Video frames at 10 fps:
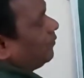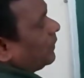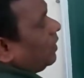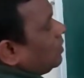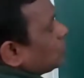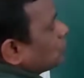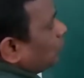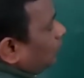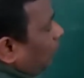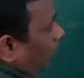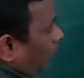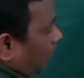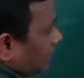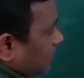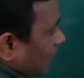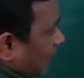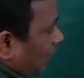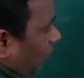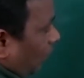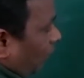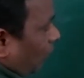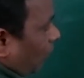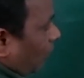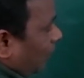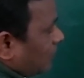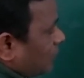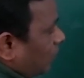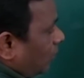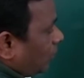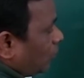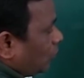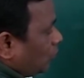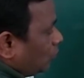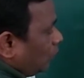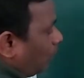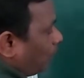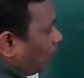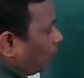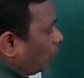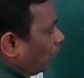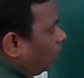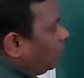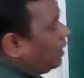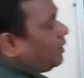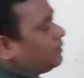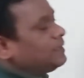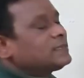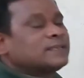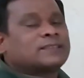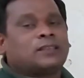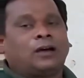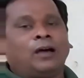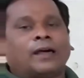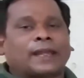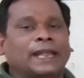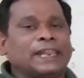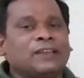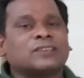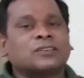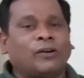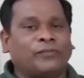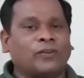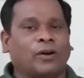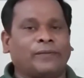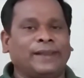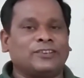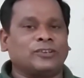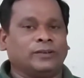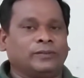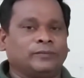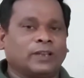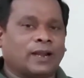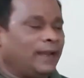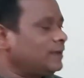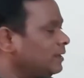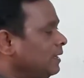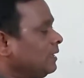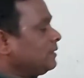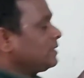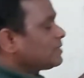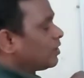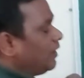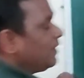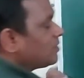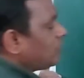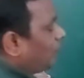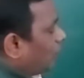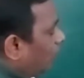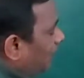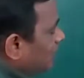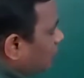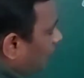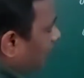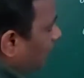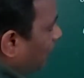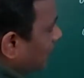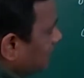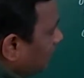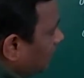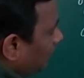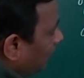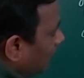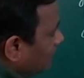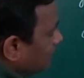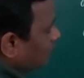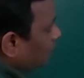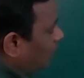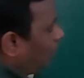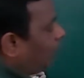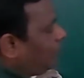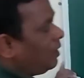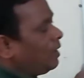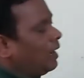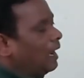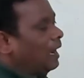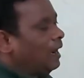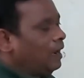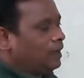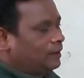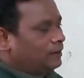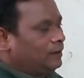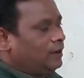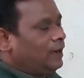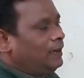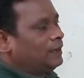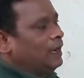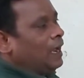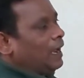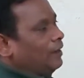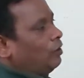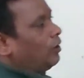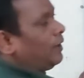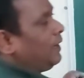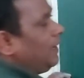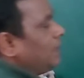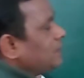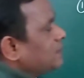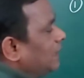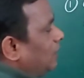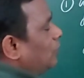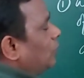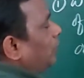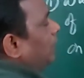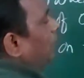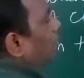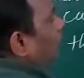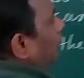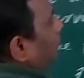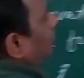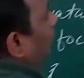So the center of curvature to the pole, this is the radius of curvature, right? This radius of curvature represented by symbol R, right? I already said to you the